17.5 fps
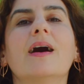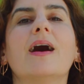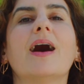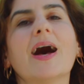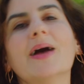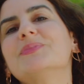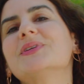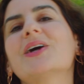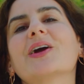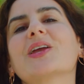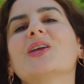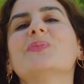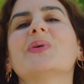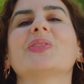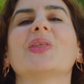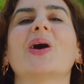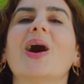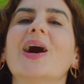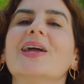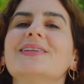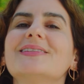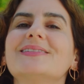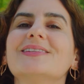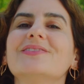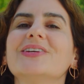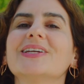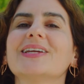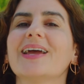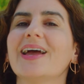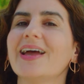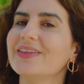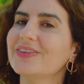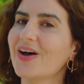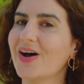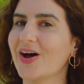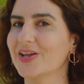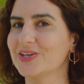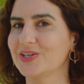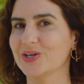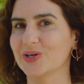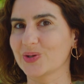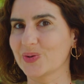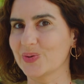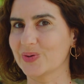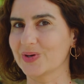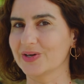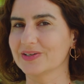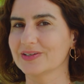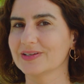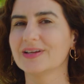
I'm talking about the Honda Civic and the Honda Accord.